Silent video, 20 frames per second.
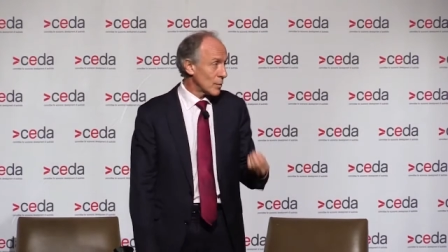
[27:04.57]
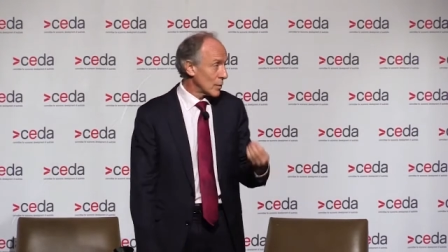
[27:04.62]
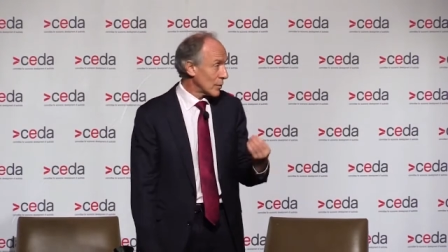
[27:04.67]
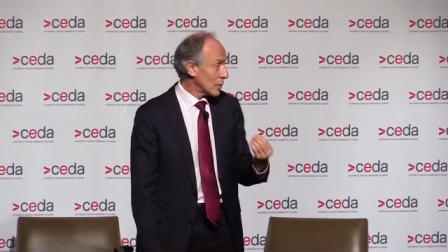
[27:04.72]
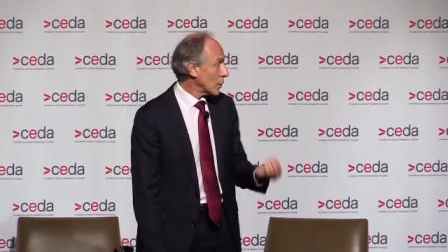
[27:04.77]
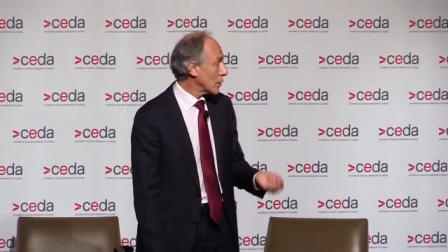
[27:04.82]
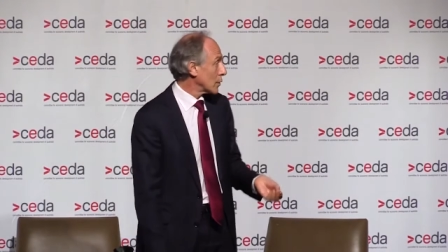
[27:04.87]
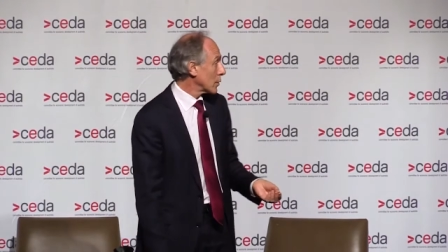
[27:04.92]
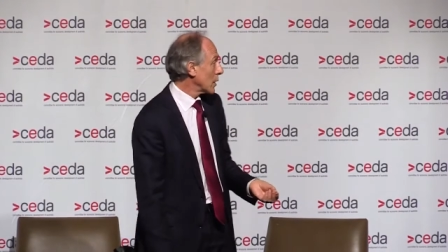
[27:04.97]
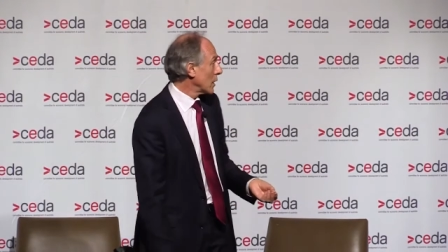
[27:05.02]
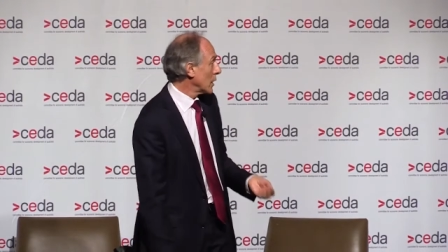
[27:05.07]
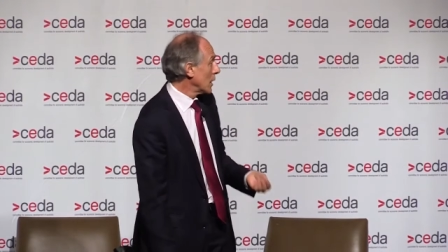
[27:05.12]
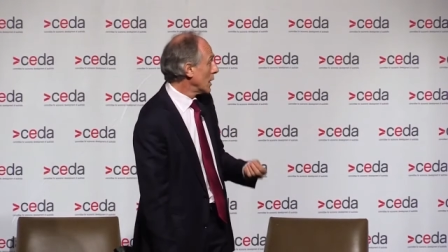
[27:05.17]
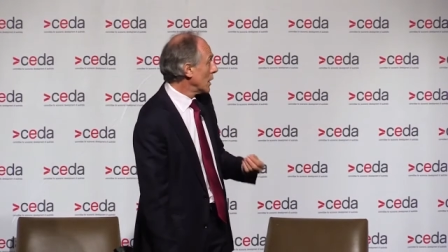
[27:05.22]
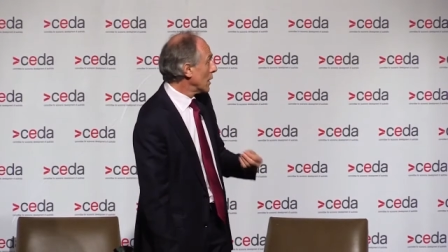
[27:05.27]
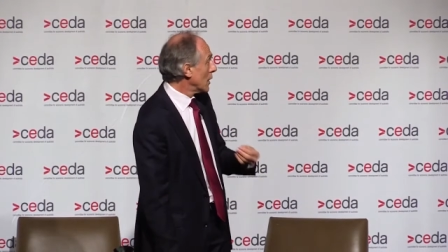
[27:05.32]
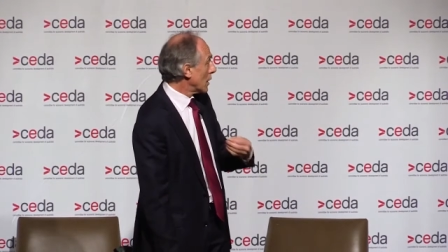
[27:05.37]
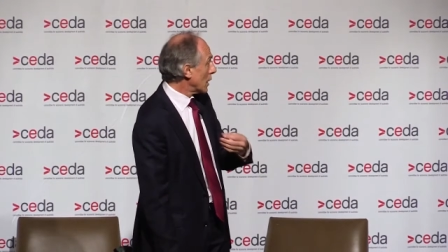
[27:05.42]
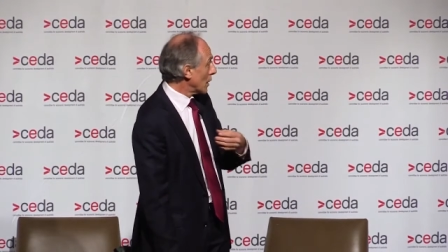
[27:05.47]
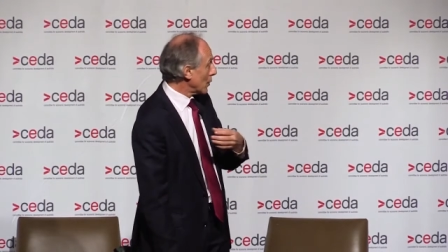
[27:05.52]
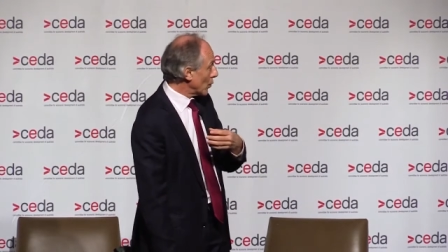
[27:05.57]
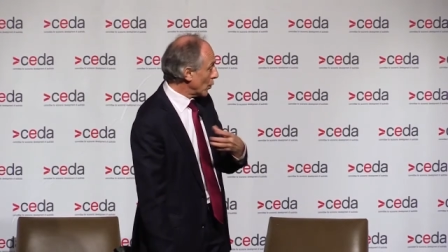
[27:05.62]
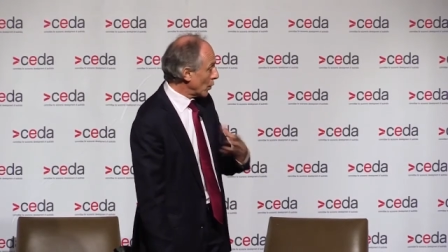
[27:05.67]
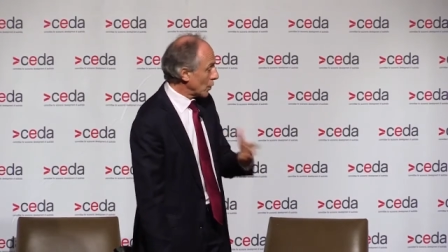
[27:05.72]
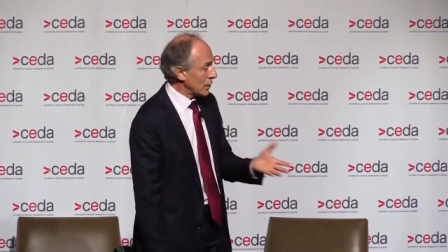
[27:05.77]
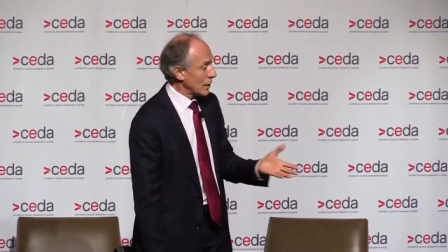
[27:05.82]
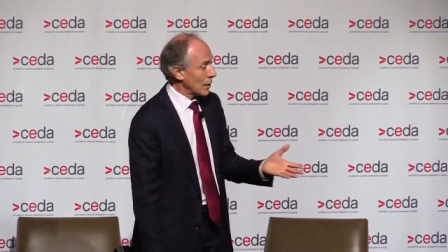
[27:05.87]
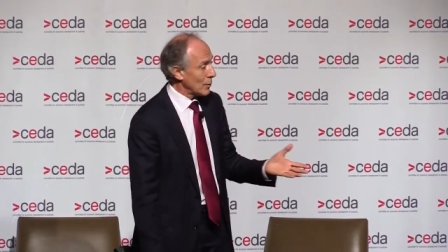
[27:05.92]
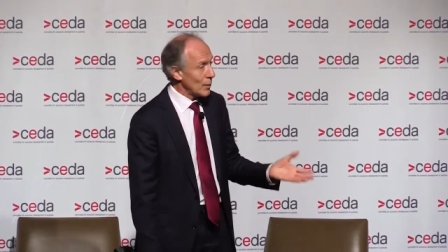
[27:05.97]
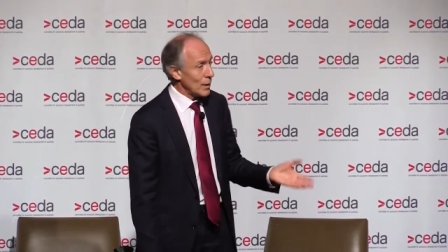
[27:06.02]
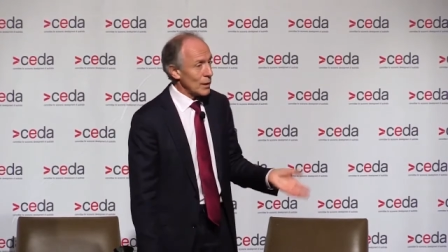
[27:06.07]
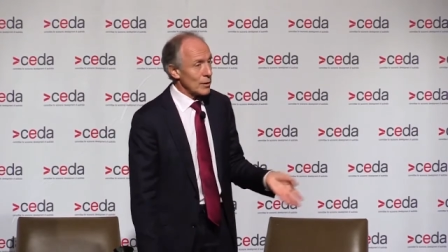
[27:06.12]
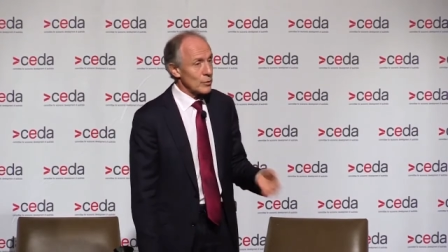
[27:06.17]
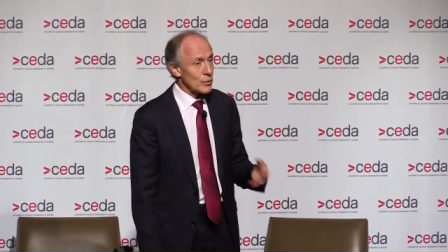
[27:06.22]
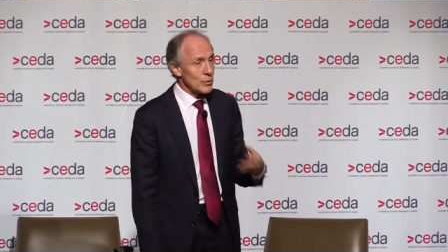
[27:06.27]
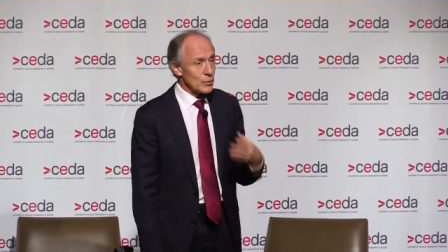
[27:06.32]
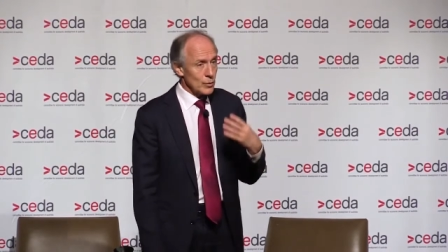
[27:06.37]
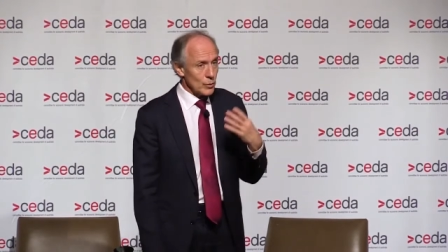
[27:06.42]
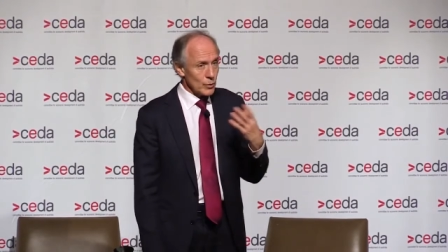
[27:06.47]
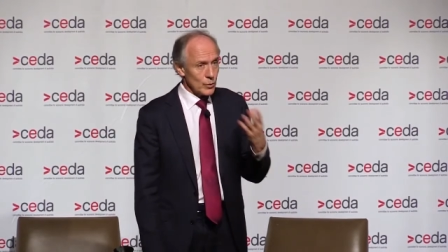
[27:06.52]
And we've gone and worked our way
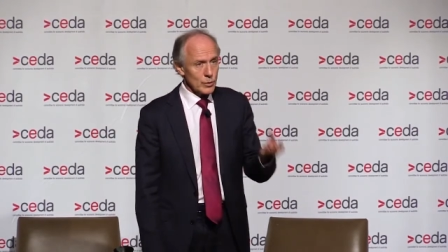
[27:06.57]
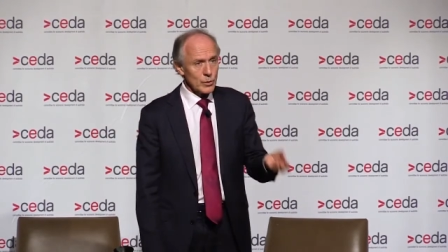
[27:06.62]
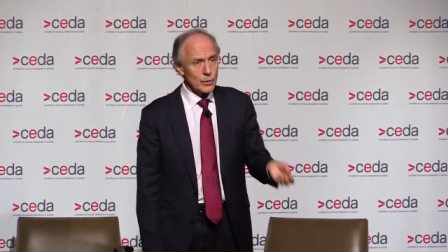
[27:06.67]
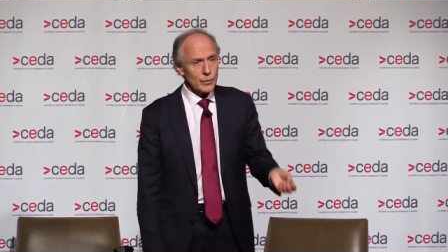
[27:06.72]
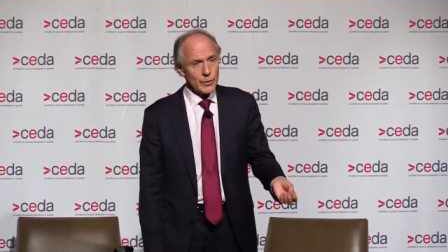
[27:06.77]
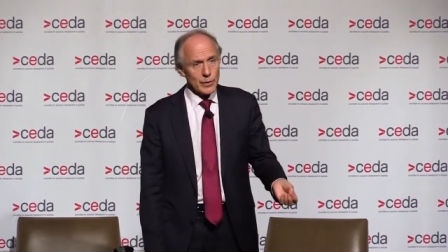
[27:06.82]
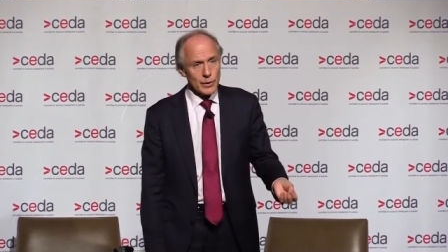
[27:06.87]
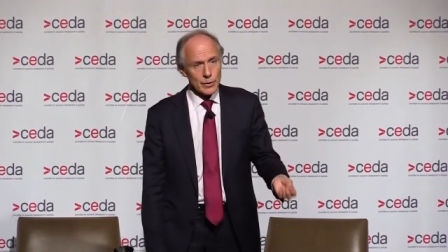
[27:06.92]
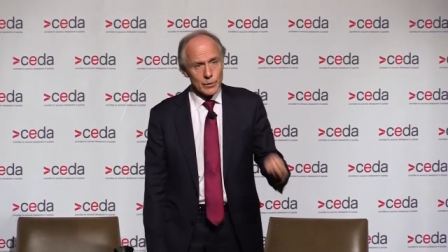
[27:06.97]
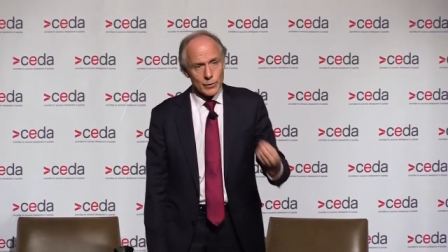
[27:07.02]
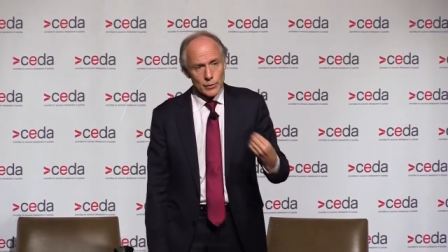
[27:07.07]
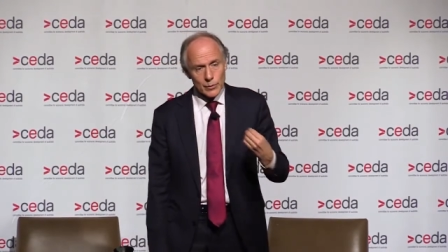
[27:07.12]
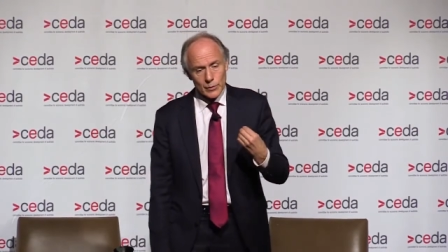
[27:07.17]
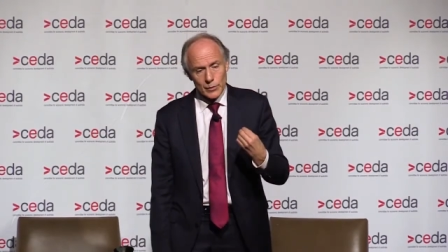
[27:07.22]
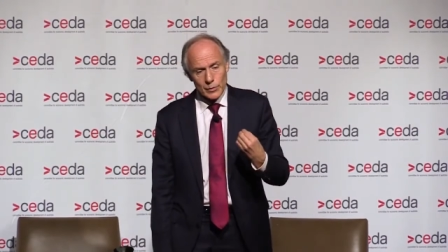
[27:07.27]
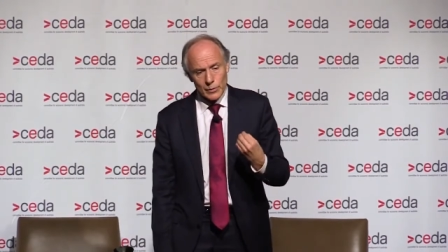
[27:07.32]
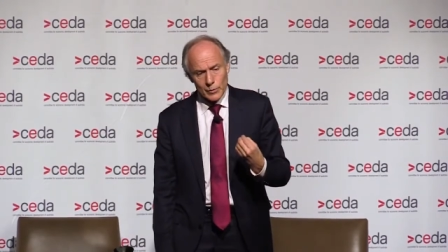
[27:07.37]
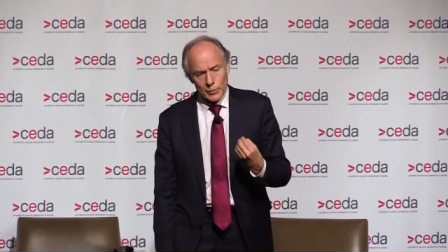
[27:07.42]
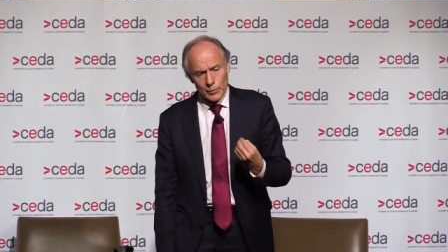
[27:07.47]
through all of those